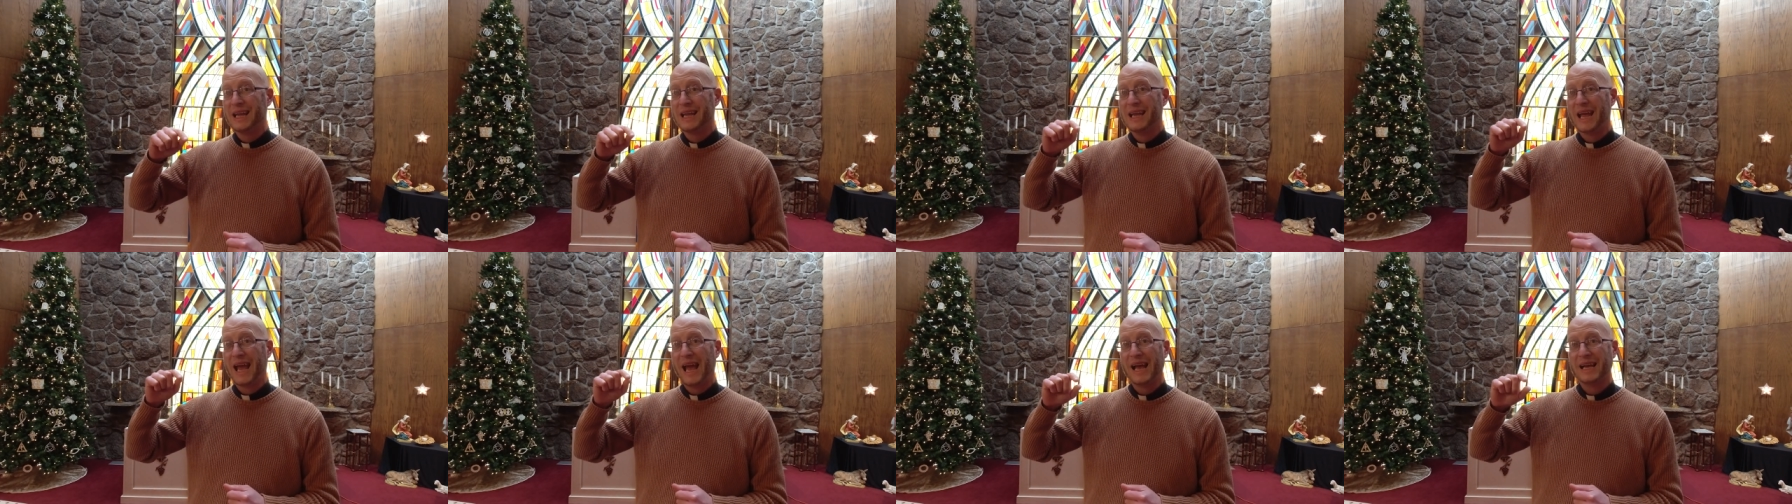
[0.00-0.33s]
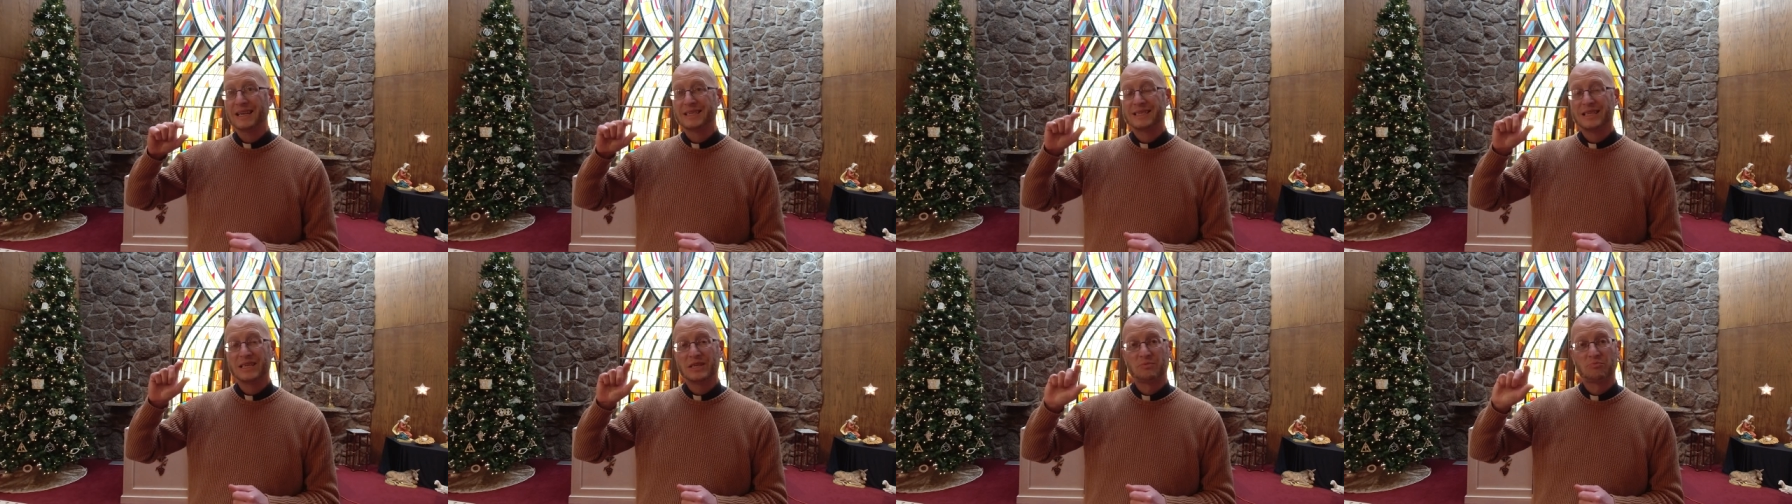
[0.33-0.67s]
he
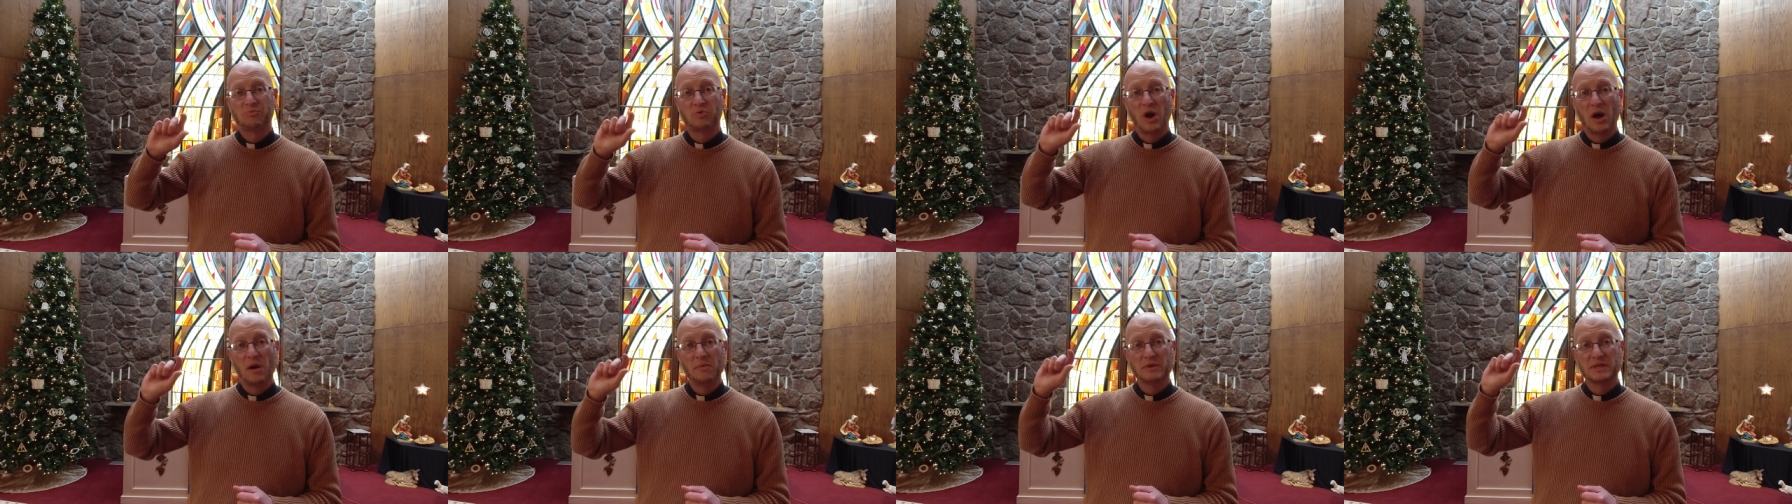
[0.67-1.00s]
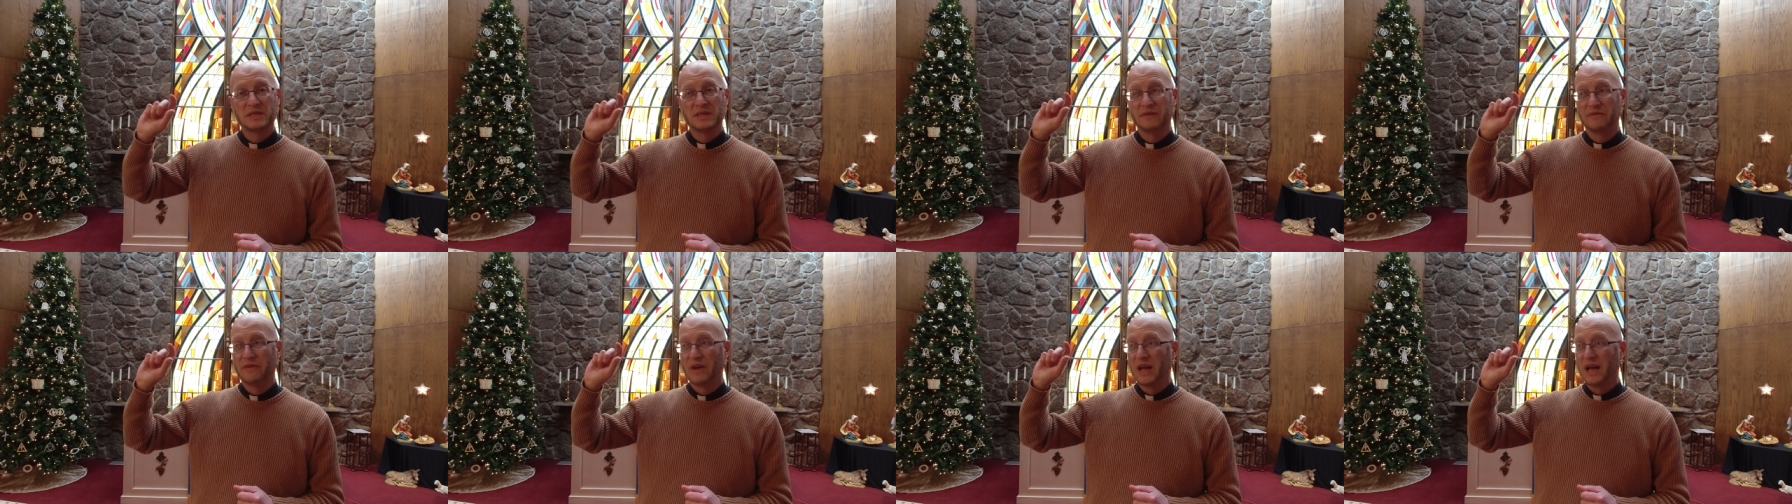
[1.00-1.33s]
has this
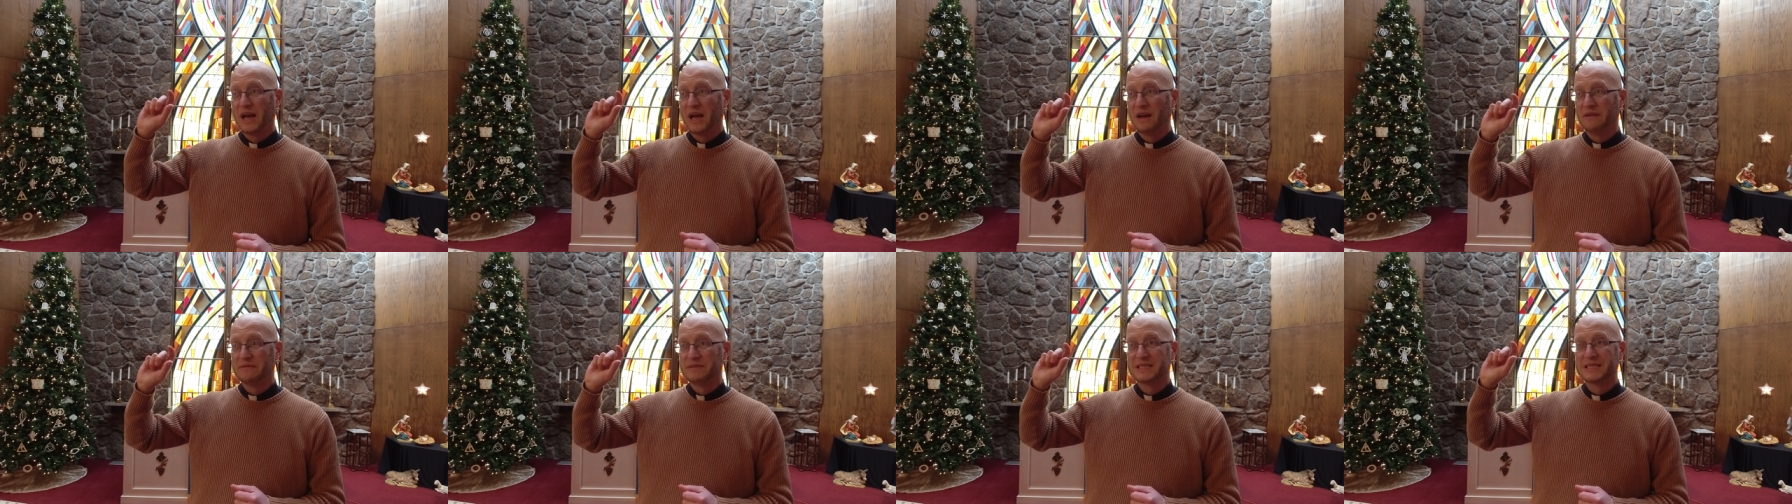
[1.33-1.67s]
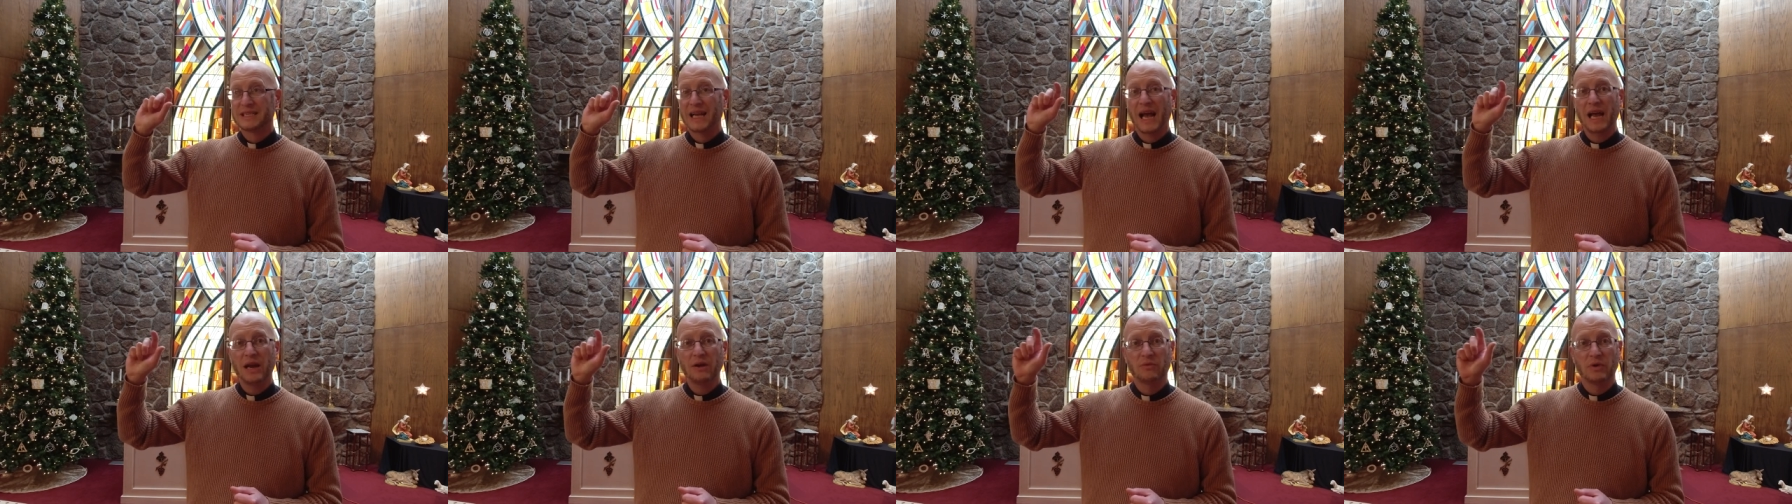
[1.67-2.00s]
promise of, of
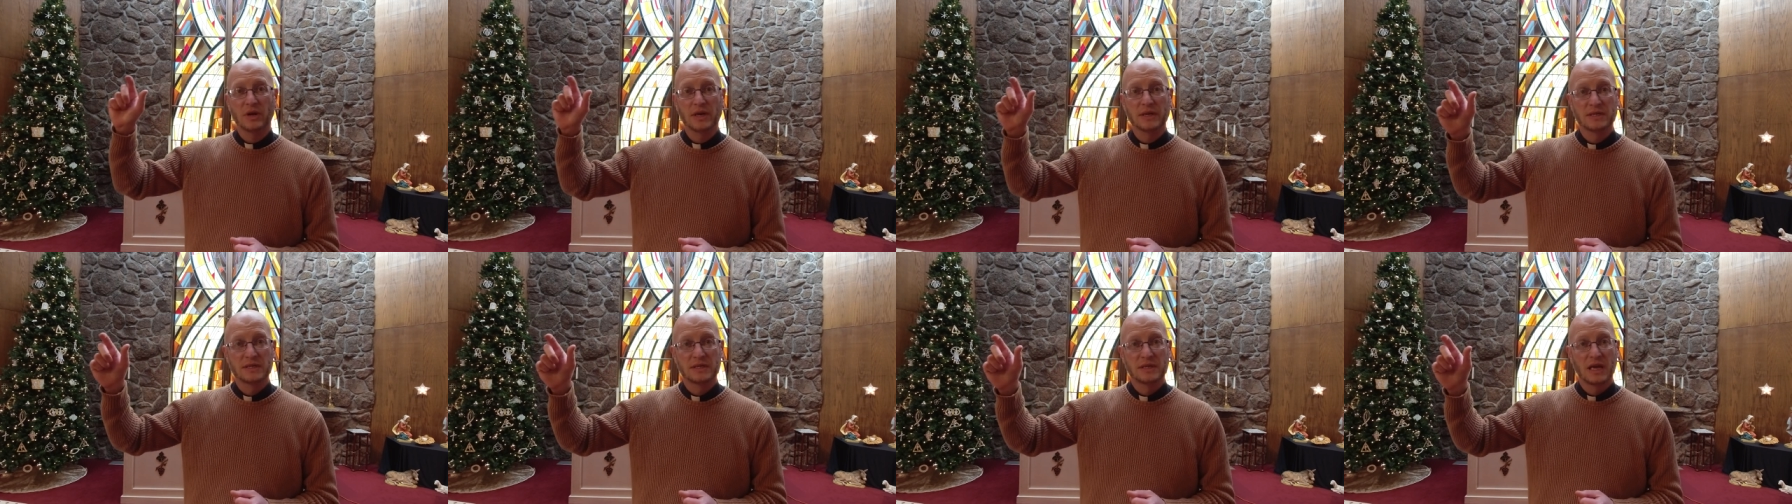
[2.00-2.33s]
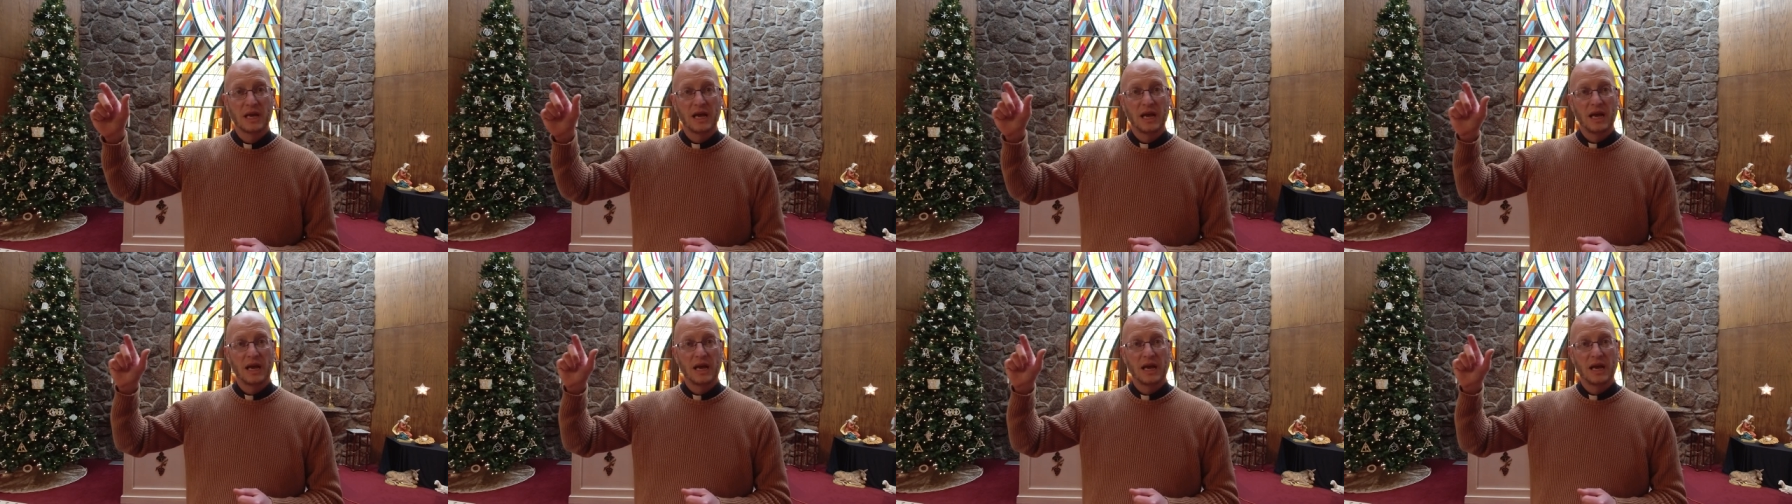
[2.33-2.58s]
Cyrus.